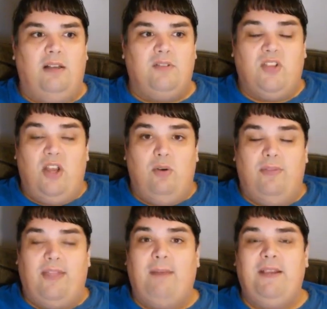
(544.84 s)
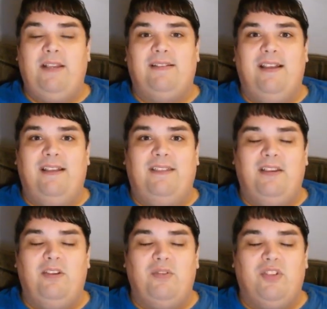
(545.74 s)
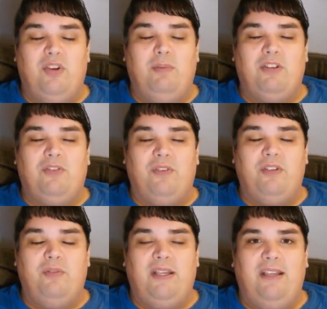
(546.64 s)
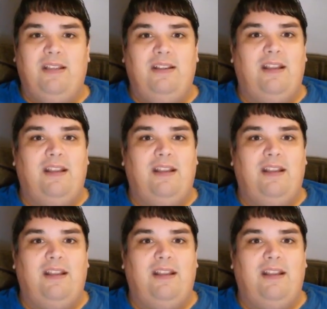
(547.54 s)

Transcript: so, that being said, thank you so much for tuning in,